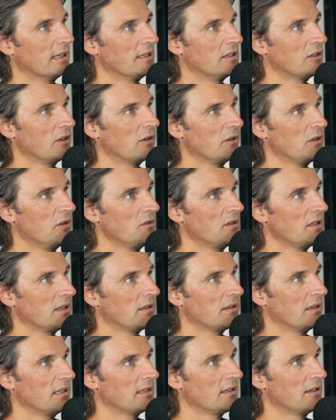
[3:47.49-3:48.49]
is, you know, use
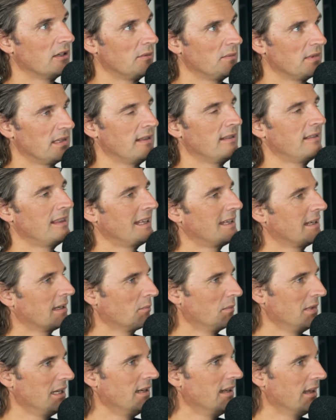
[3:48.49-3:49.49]
this term synthetic
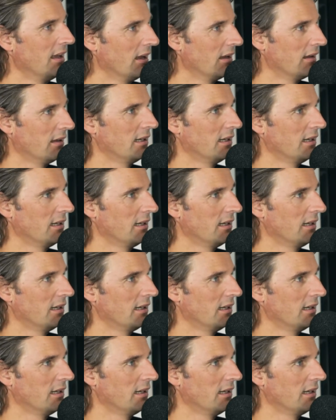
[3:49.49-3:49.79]
media.